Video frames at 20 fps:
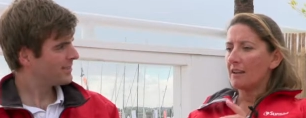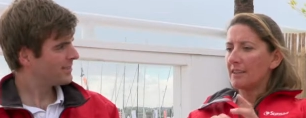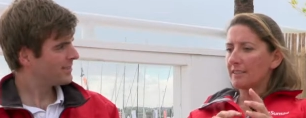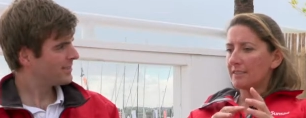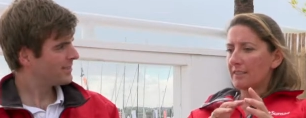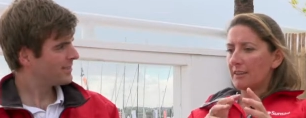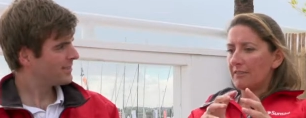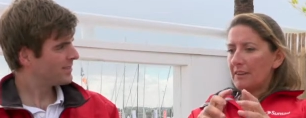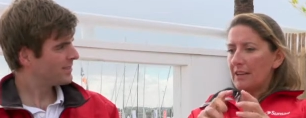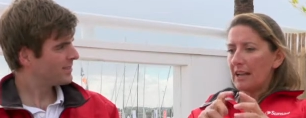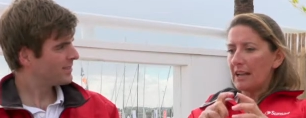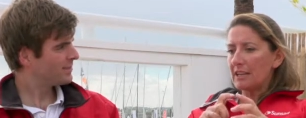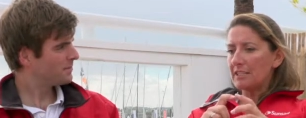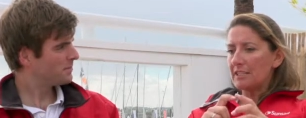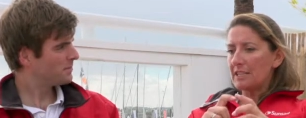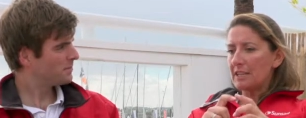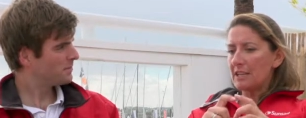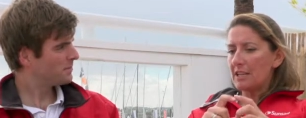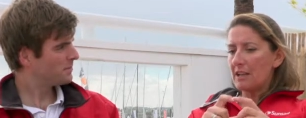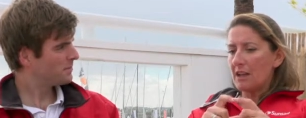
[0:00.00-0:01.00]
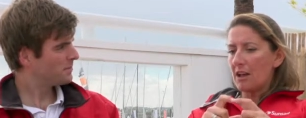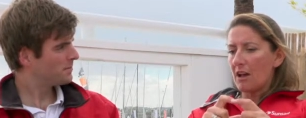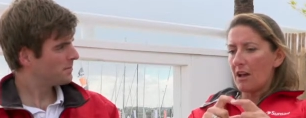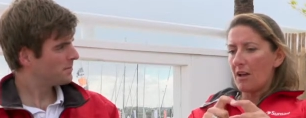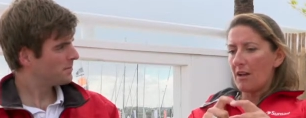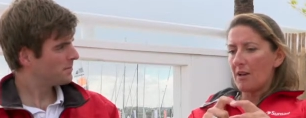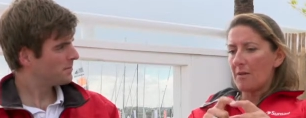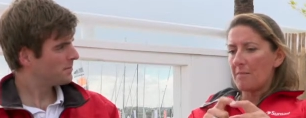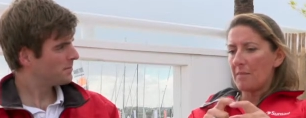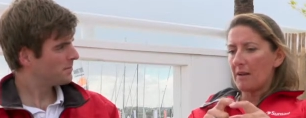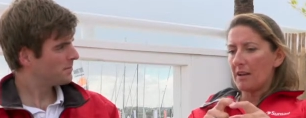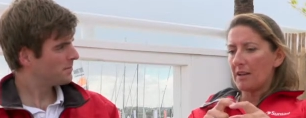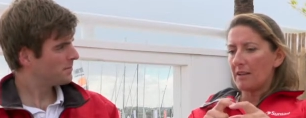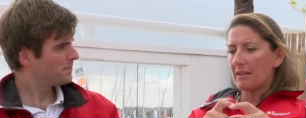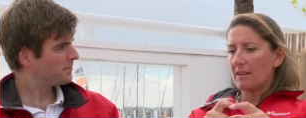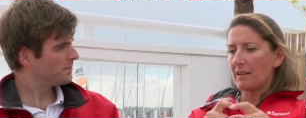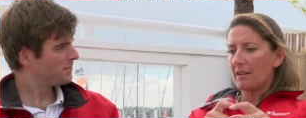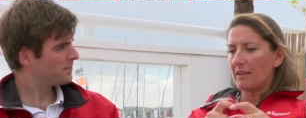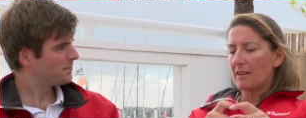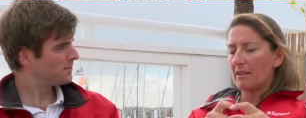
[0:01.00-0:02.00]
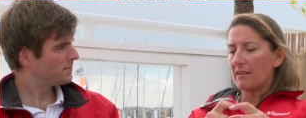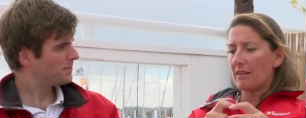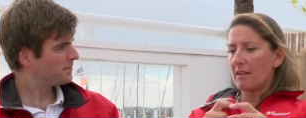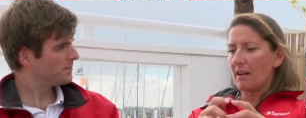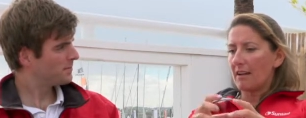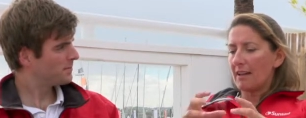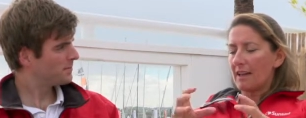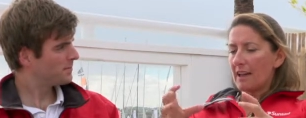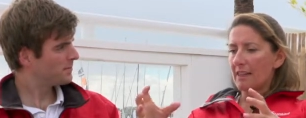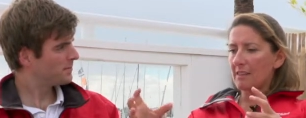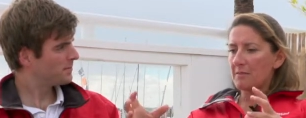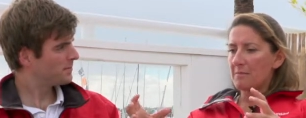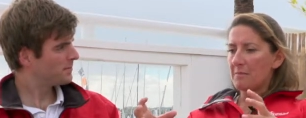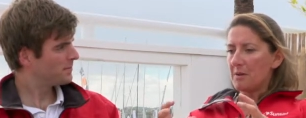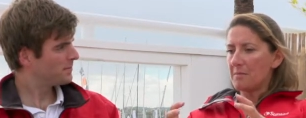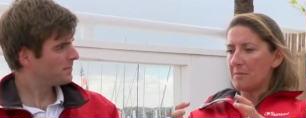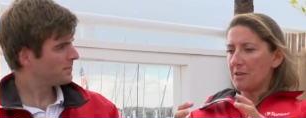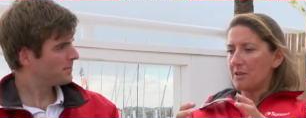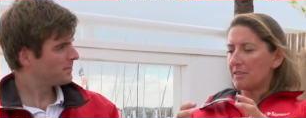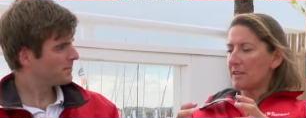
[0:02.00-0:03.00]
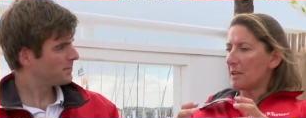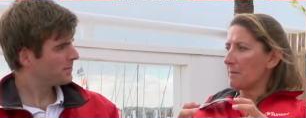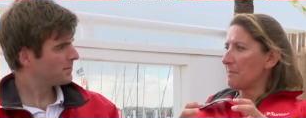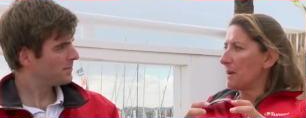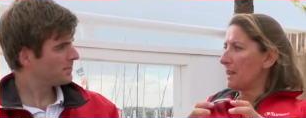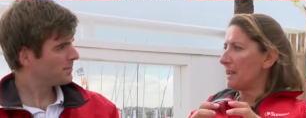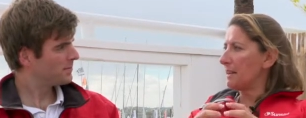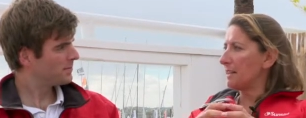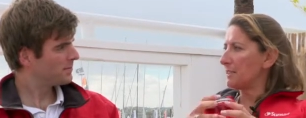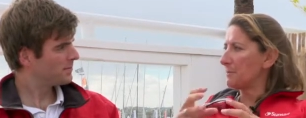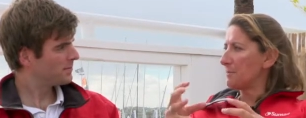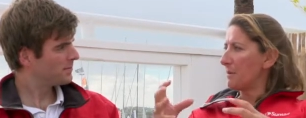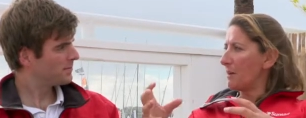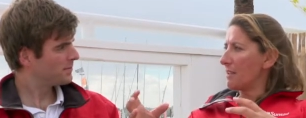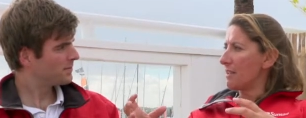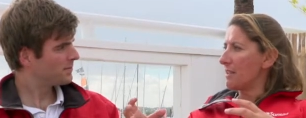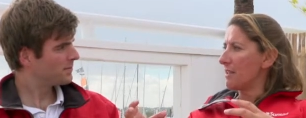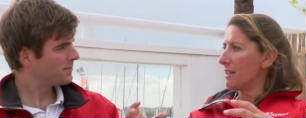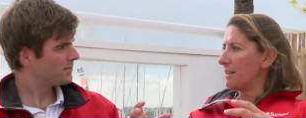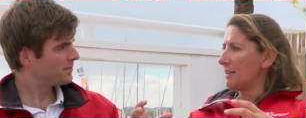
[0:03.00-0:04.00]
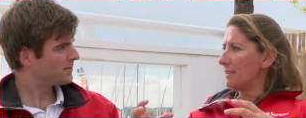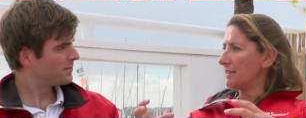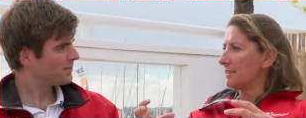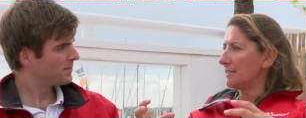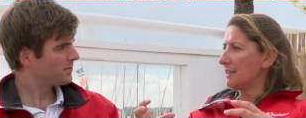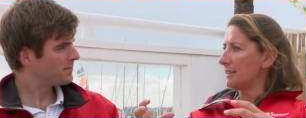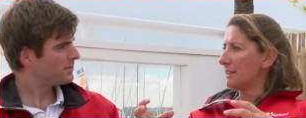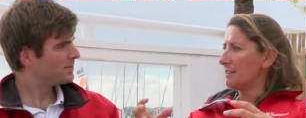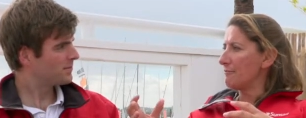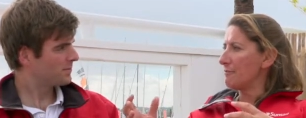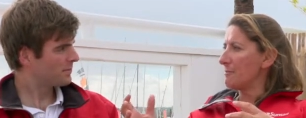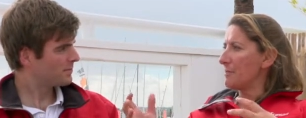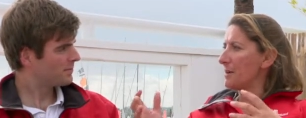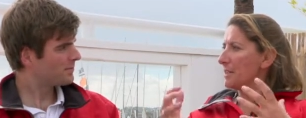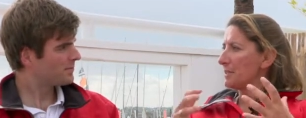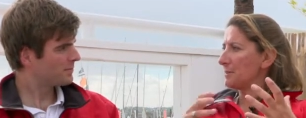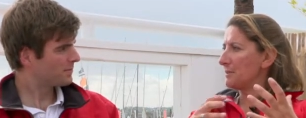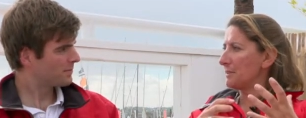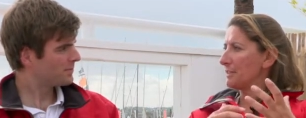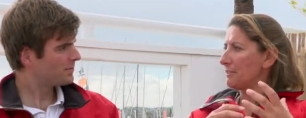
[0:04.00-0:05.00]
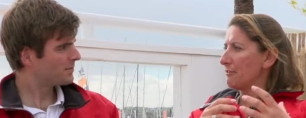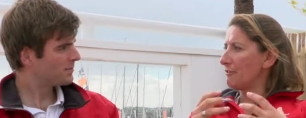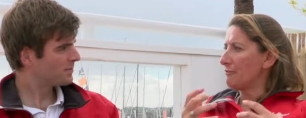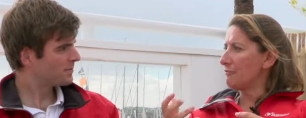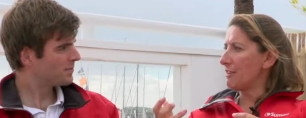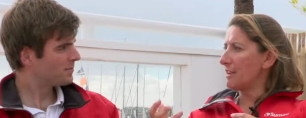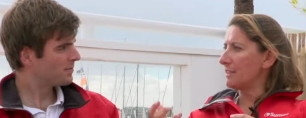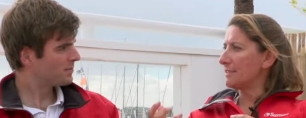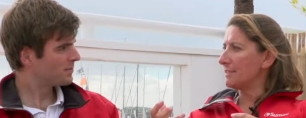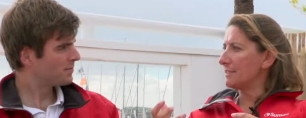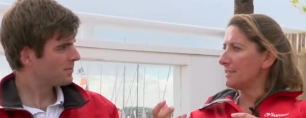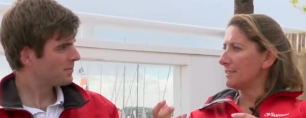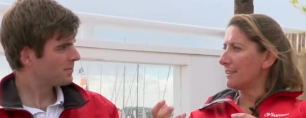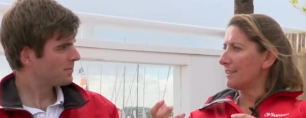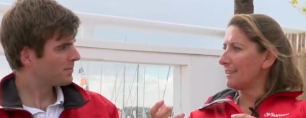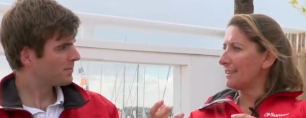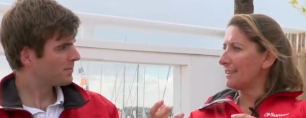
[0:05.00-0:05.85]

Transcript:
Speaker 1: stuff, and actually I gather my music and playlist by years, and it reminds me of different races that